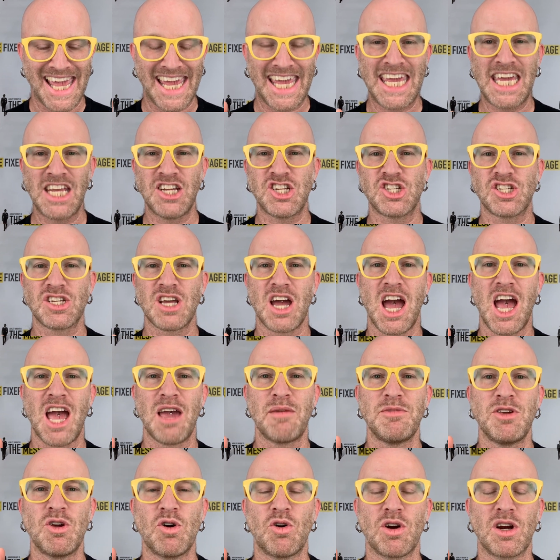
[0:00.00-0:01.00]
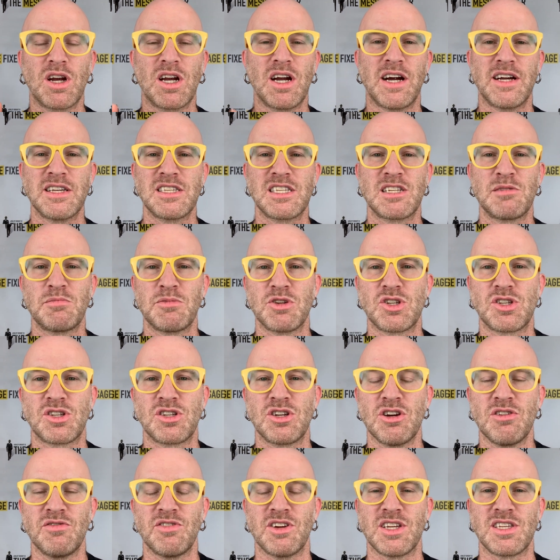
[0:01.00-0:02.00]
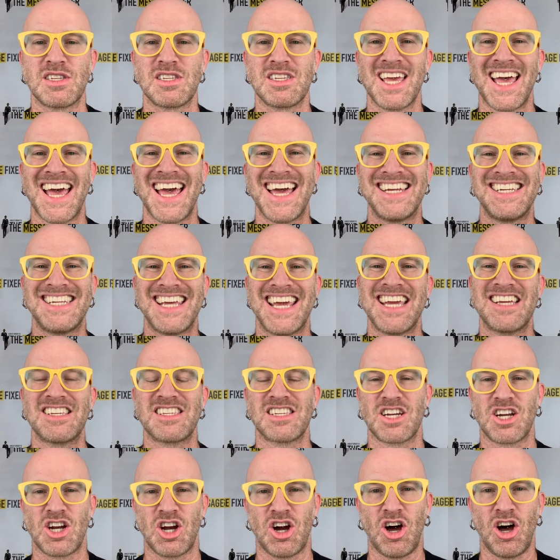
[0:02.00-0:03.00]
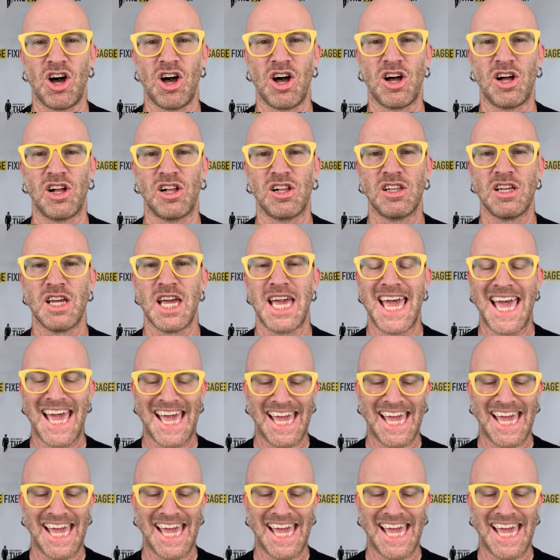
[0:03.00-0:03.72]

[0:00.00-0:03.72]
each time your customer service takes a call,